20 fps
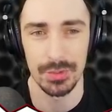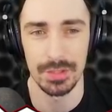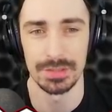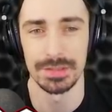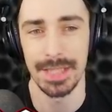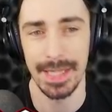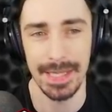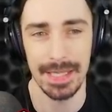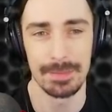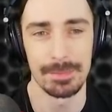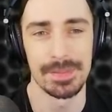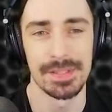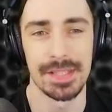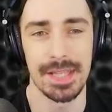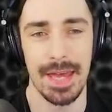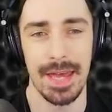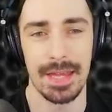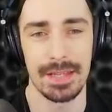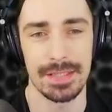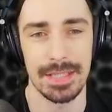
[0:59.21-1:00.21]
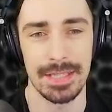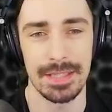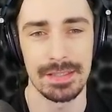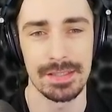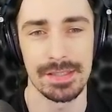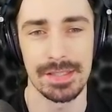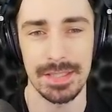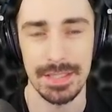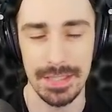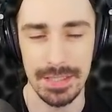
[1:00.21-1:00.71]
claims that
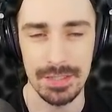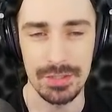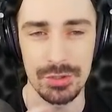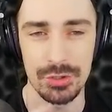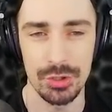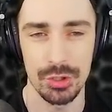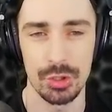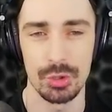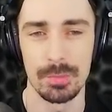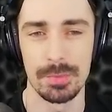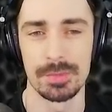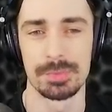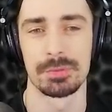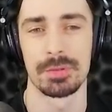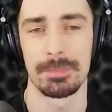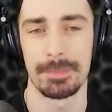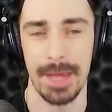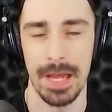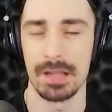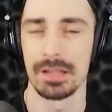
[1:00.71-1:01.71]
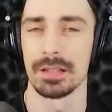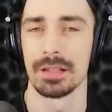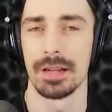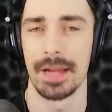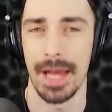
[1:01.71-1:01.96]
his intubed propeller,